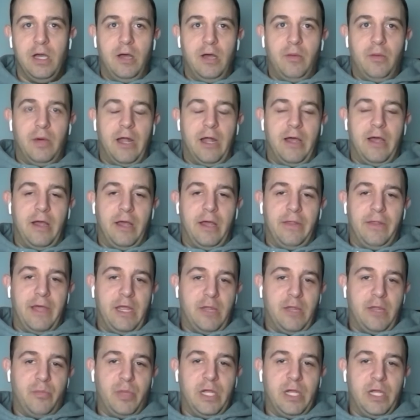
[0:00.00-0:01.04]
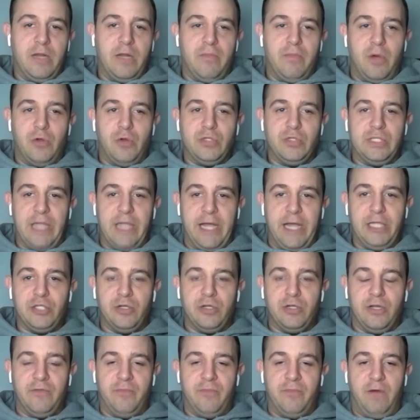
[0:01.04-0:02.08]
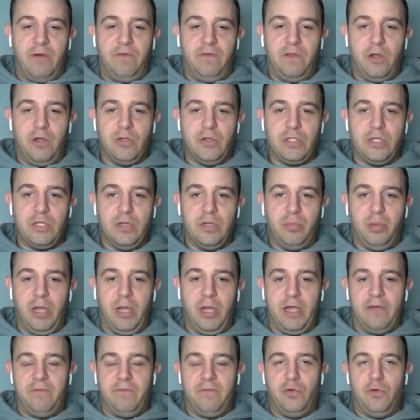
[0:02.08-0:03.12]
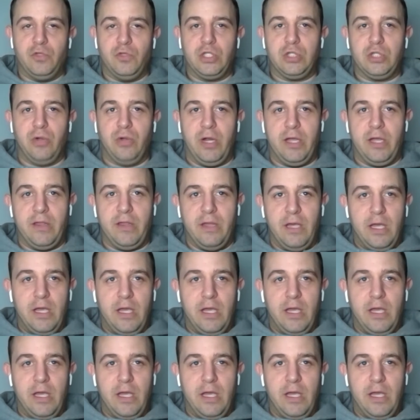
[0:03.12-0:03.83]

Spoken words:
but they could be in the most danger if Buffalo's going to play at full strength.